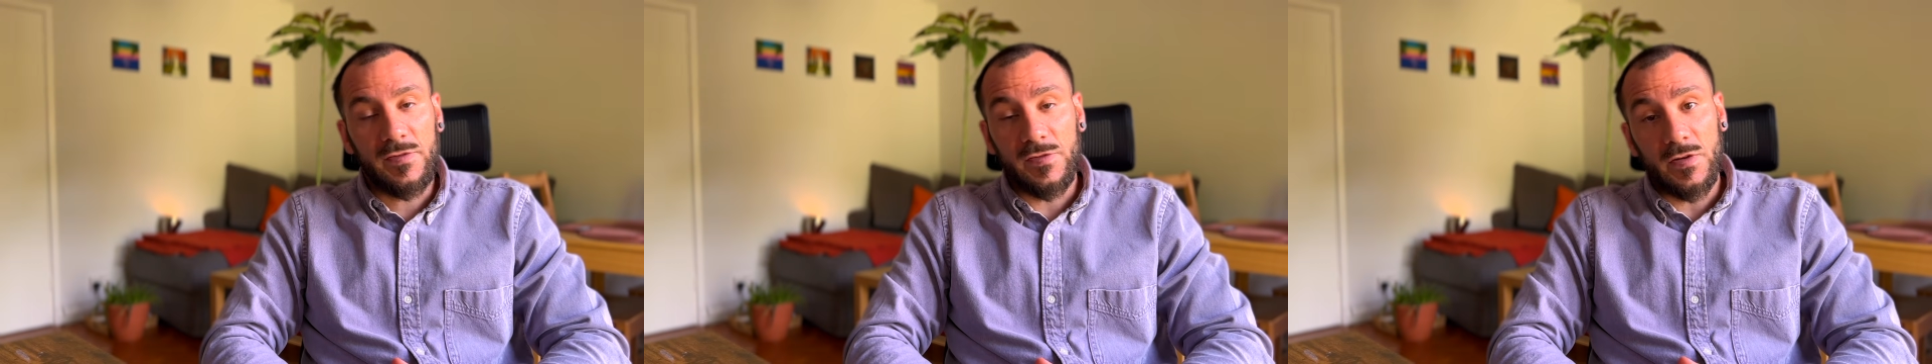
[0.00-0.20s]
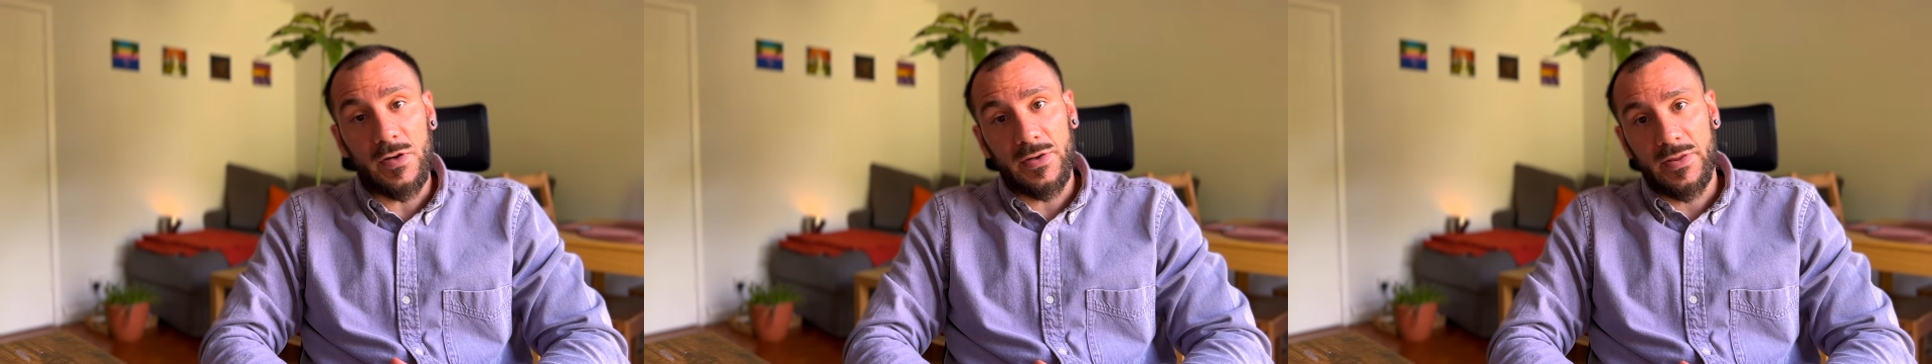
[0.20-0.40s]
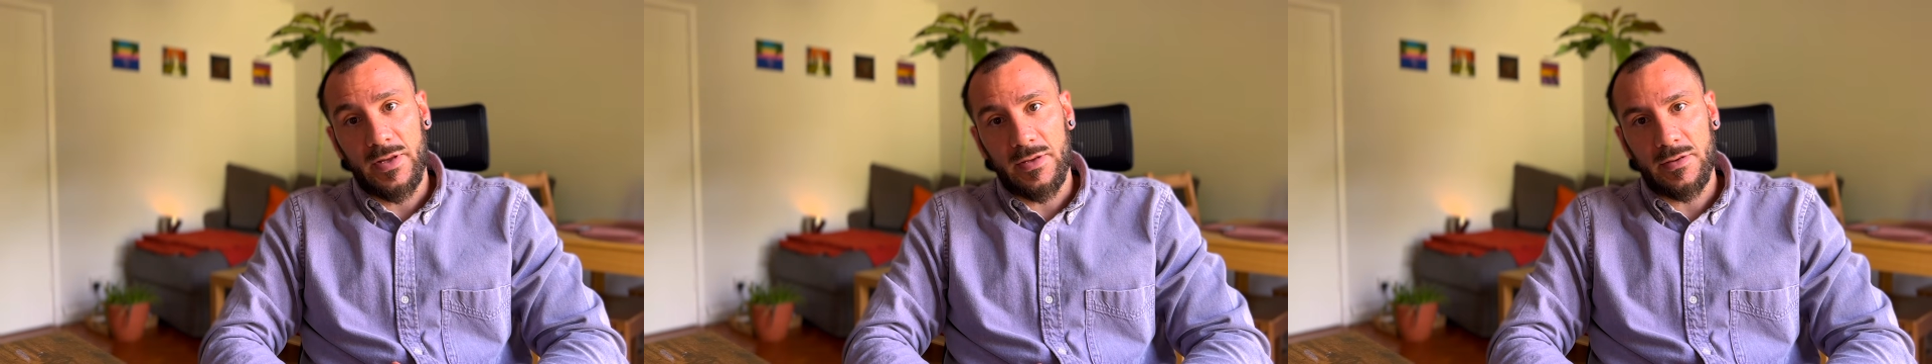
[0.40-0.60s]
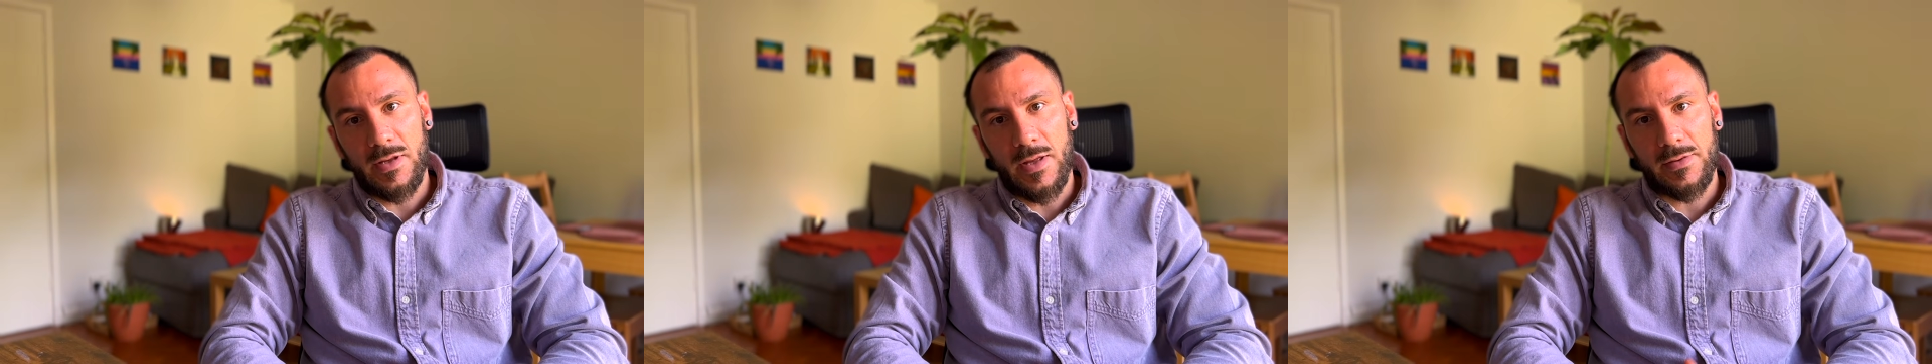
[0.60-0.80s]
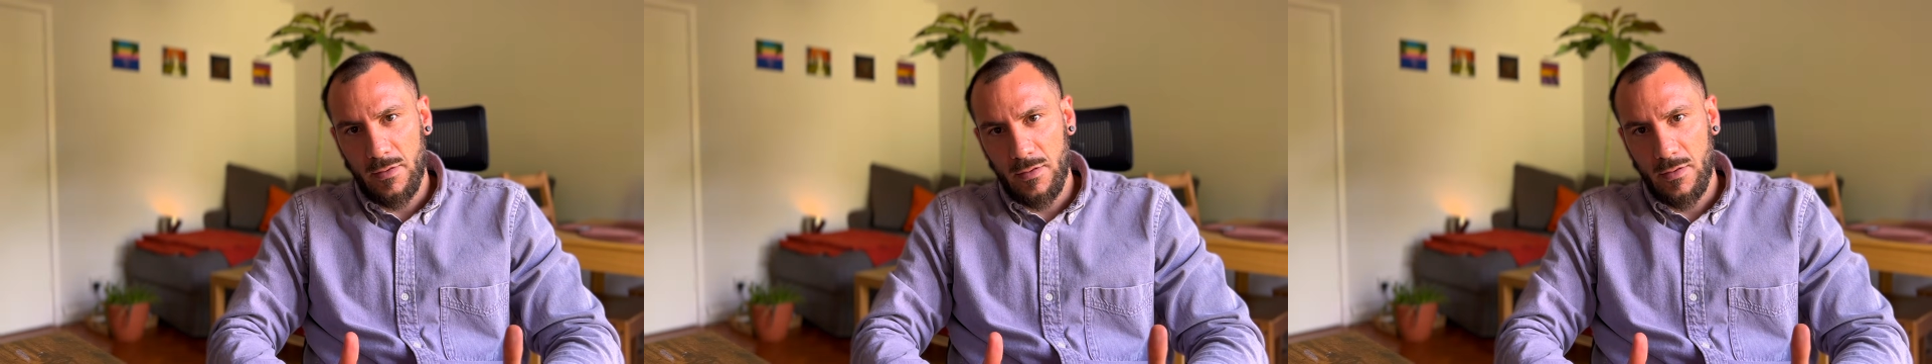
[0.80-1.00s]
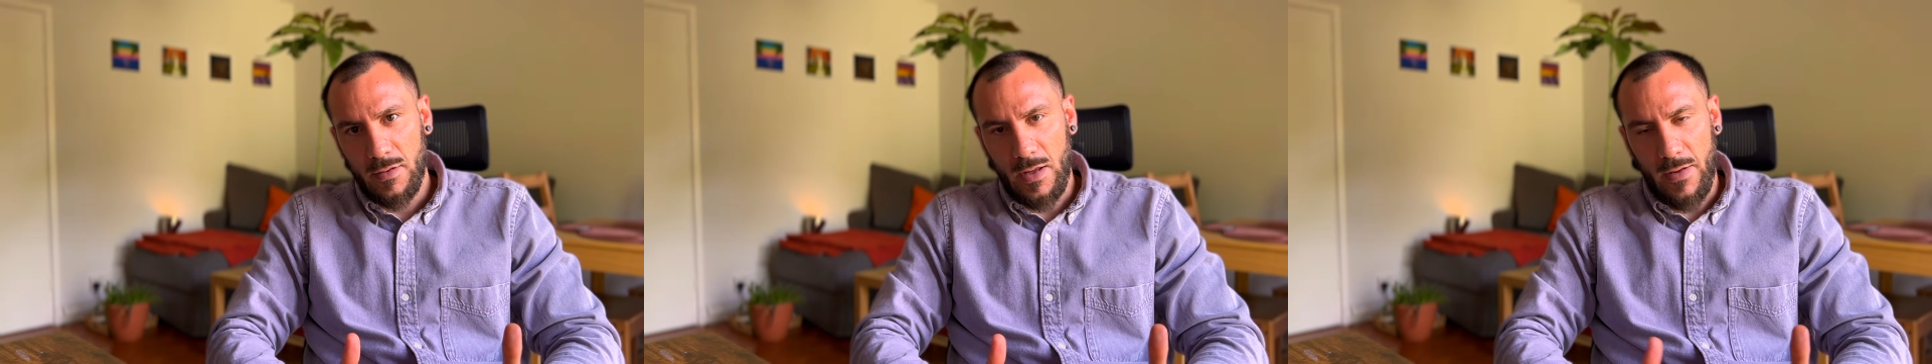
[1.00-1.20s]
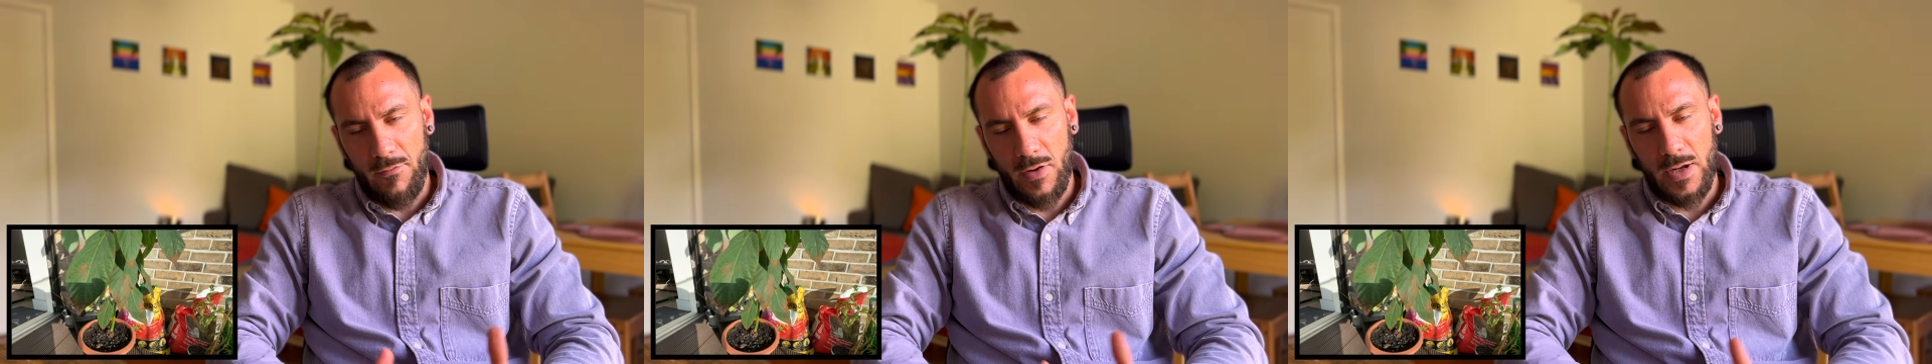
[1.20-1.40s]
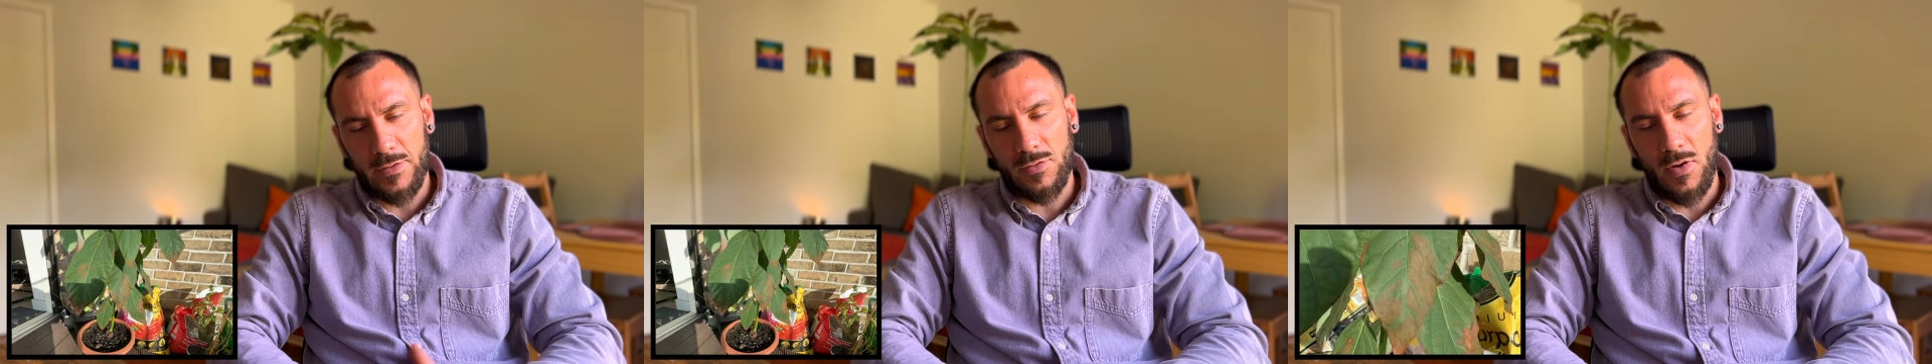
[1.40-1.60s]
certain that
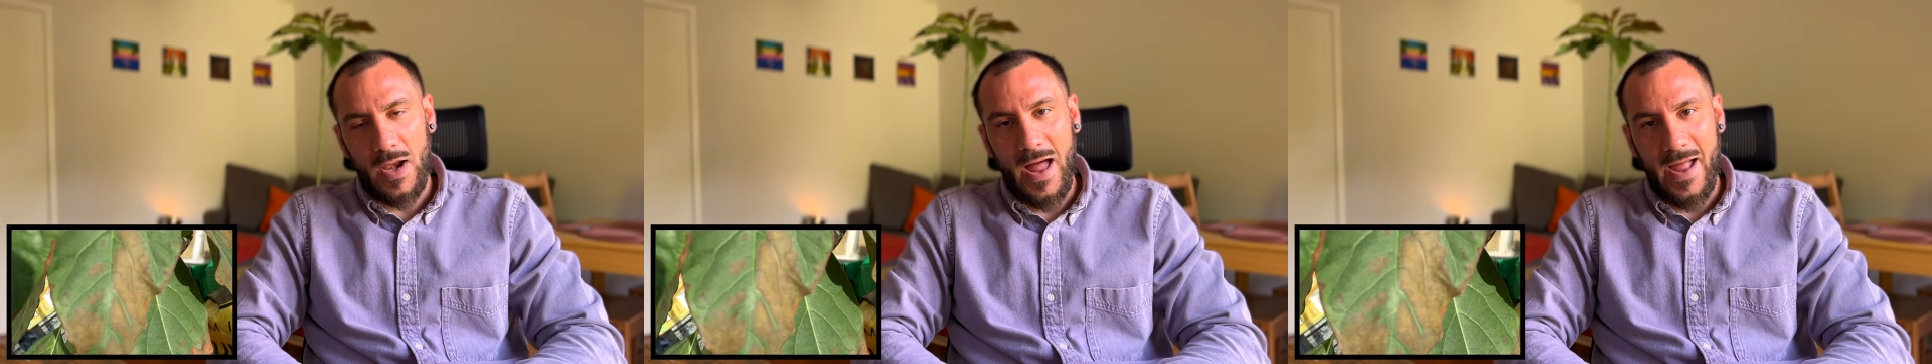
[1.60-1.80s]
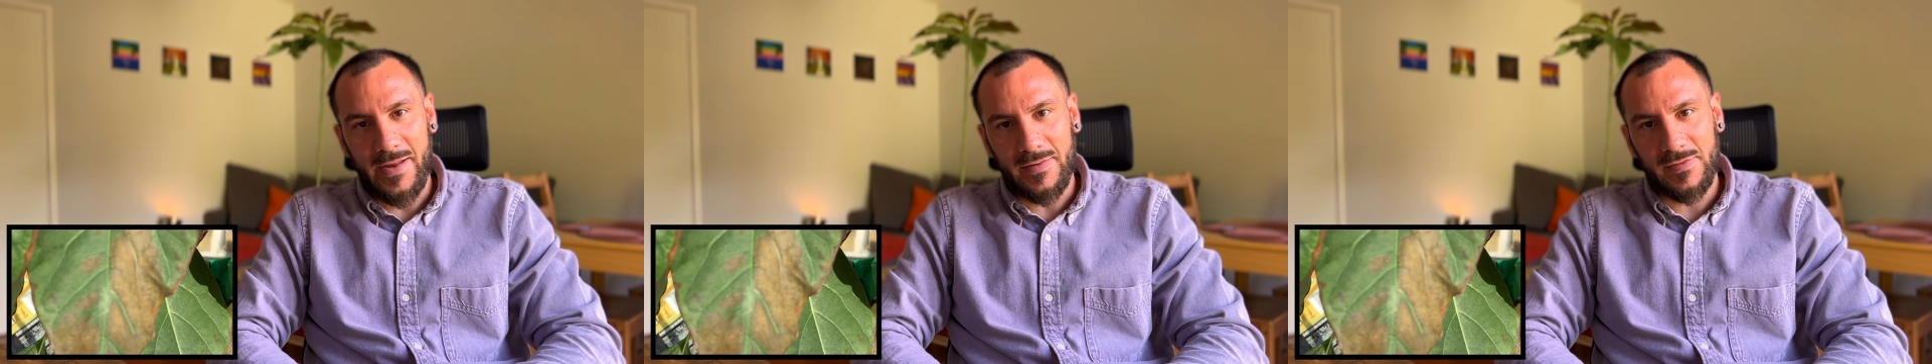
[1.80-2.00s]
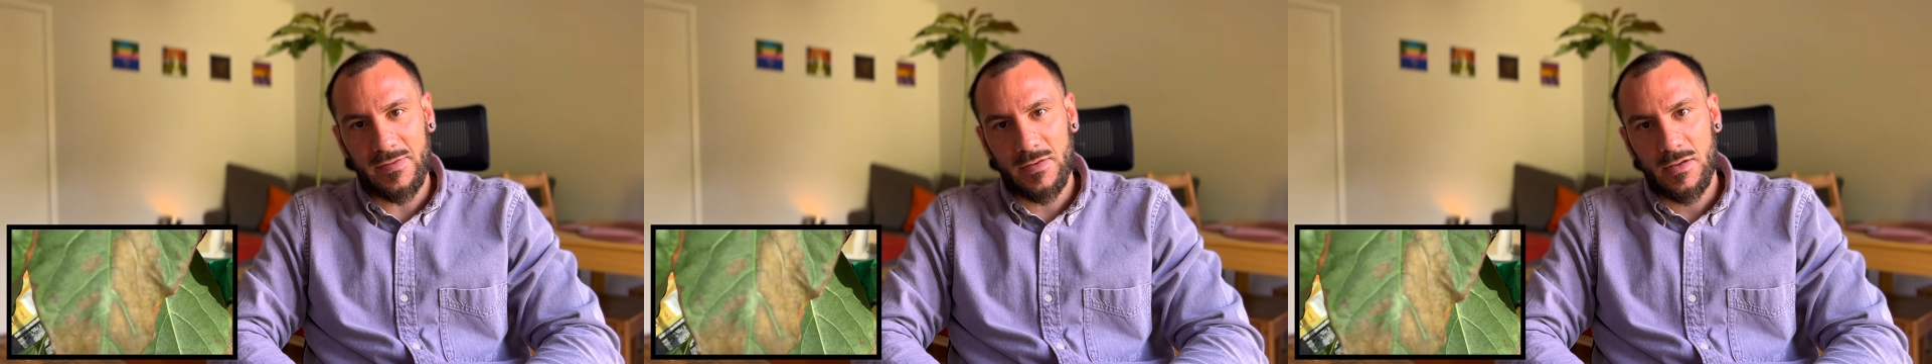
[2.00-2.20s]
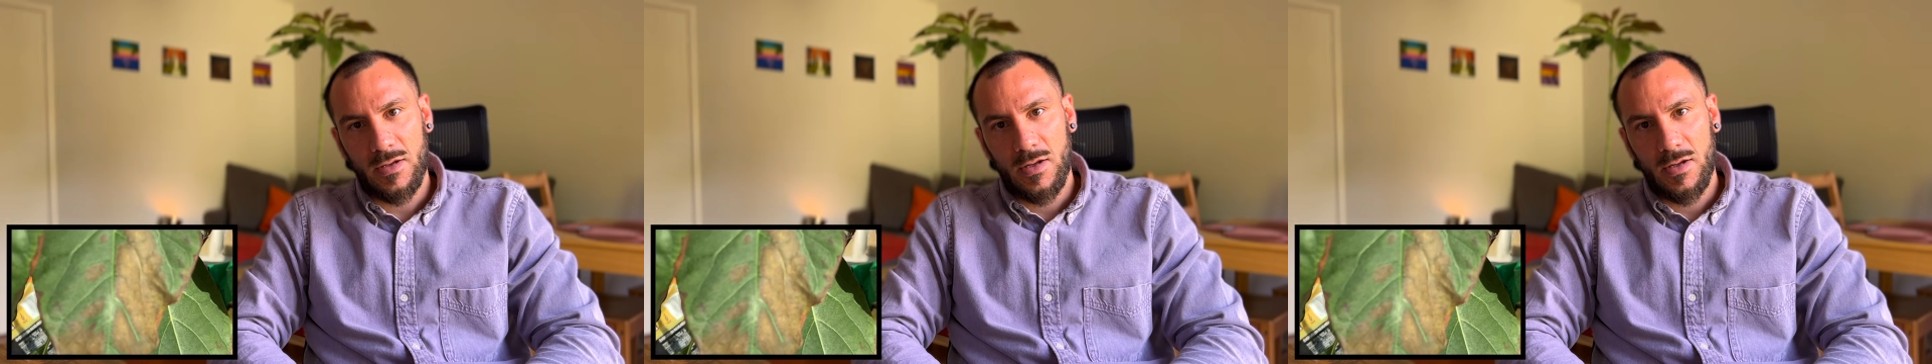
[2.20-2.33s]
avocado likes